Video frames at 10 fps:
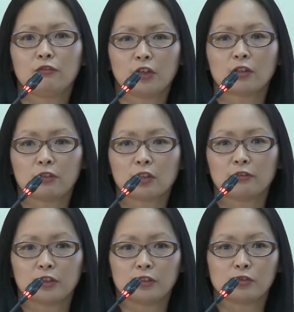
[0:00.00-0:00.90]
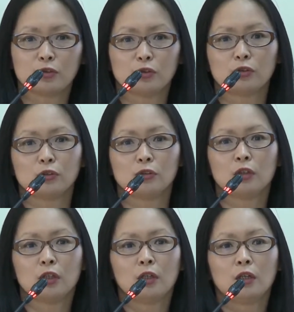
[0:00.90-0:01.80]
very relevant to
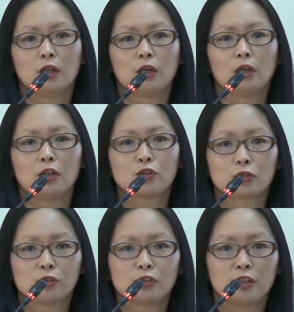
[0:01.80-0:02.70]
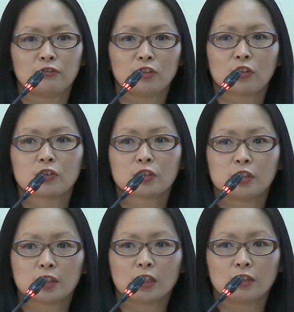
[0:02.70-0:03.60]
introducing
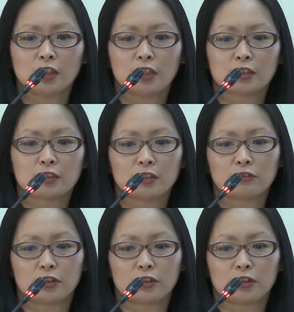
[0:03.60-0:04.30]
Vygotsky's ideas.